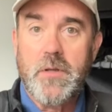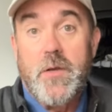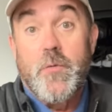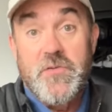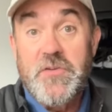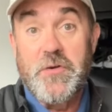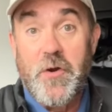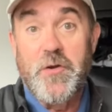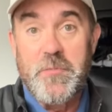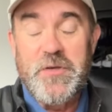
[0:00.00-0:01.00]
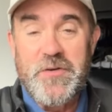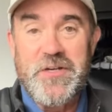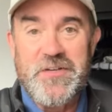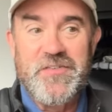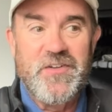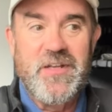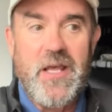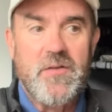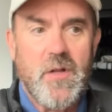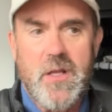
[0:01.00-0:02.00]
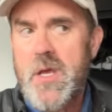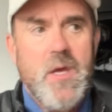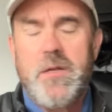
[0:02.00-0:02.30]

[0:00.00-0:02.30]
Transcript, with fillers: like we see in our communities today, they're like,